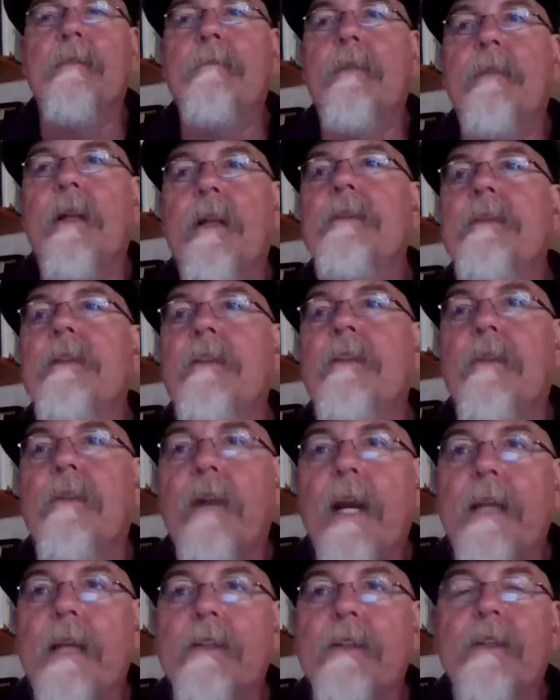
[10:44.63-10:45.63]
in place and
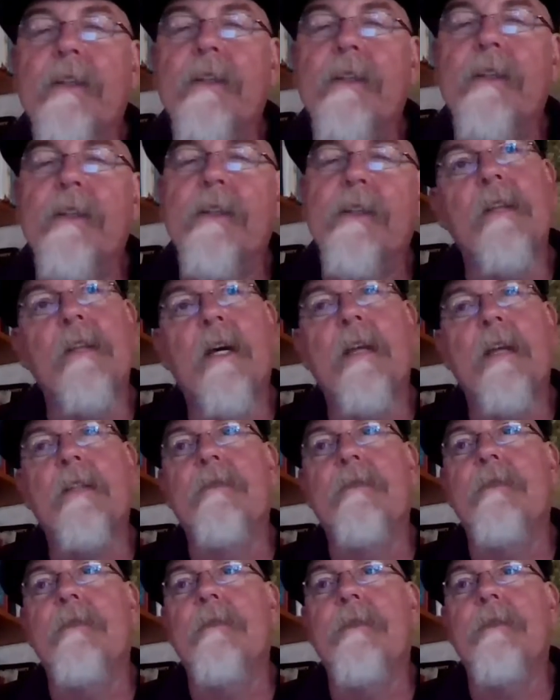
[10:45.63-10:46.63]
directions and
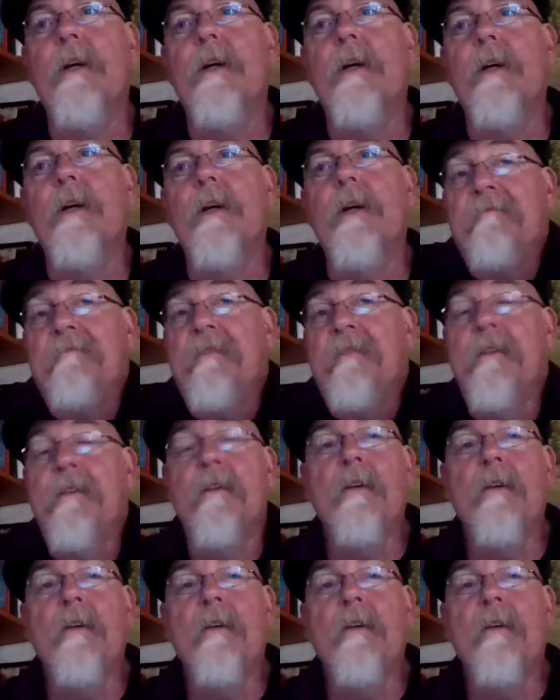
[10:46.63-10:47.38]
signs for folks,